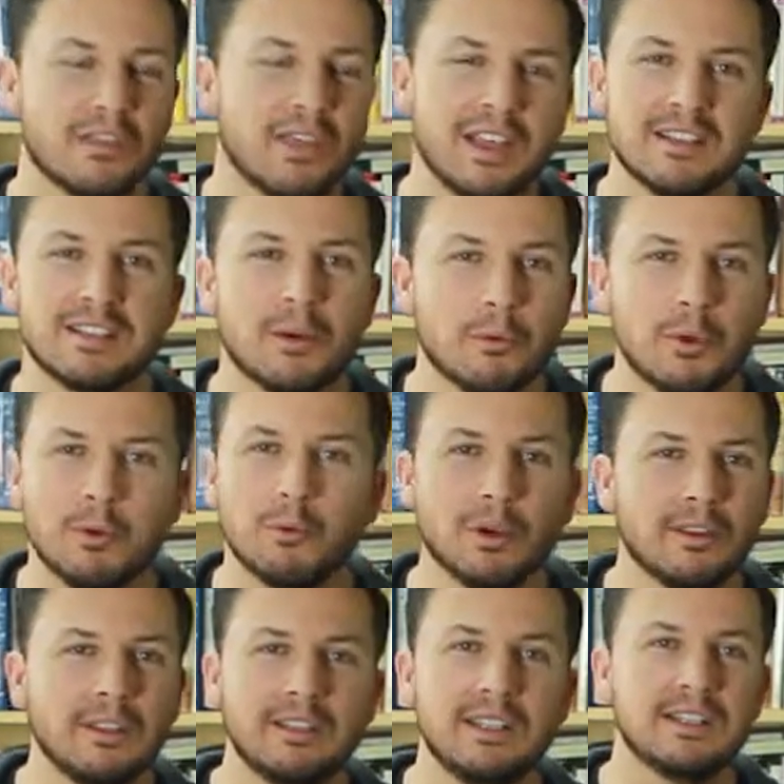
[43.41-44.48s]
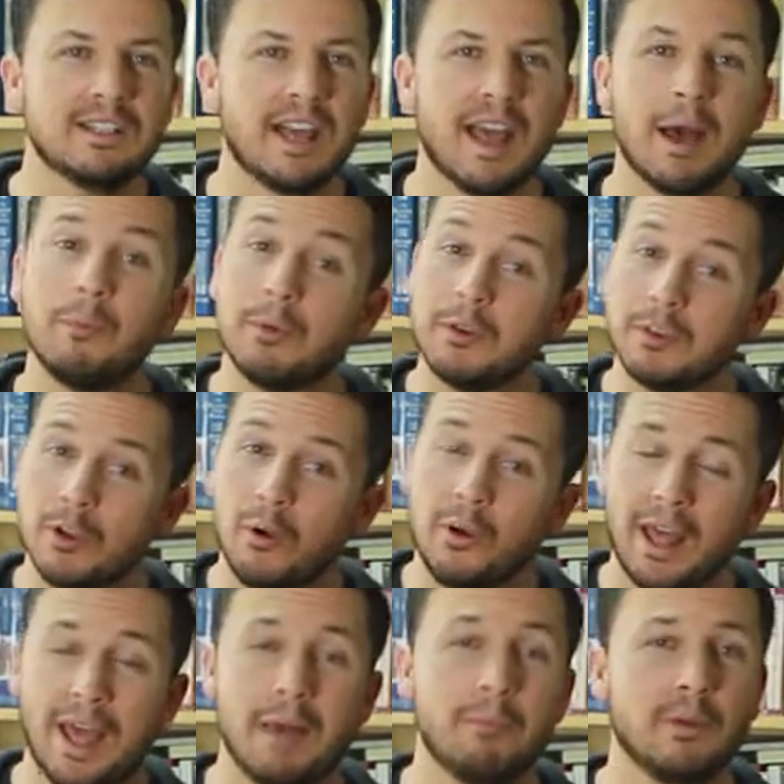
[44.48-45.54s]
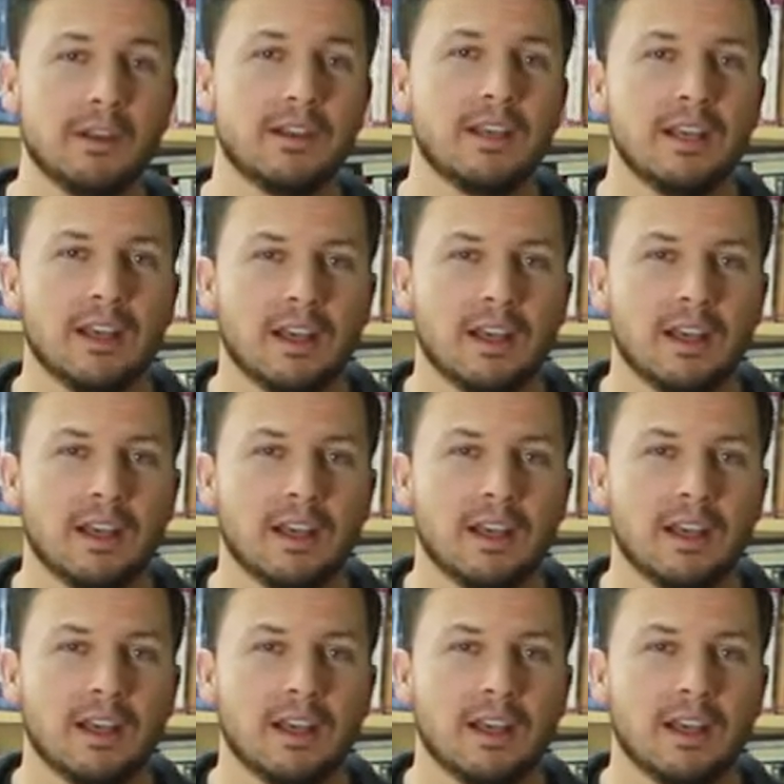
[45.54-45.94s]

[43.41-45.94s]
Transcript: things that we really need to happen don't happen